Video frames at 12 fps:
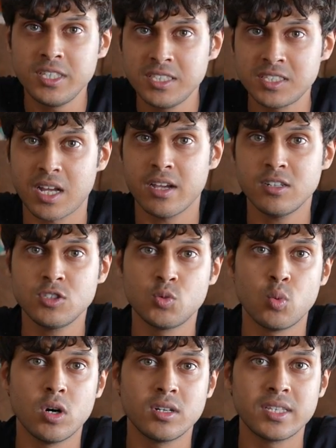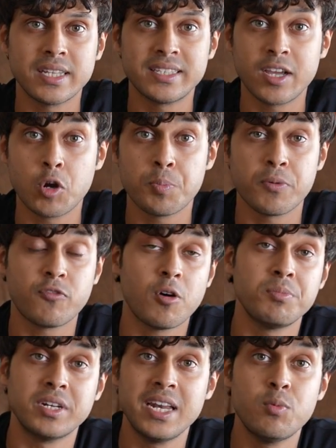these tires were that they could
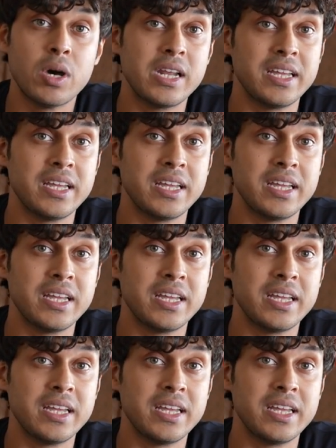perform really well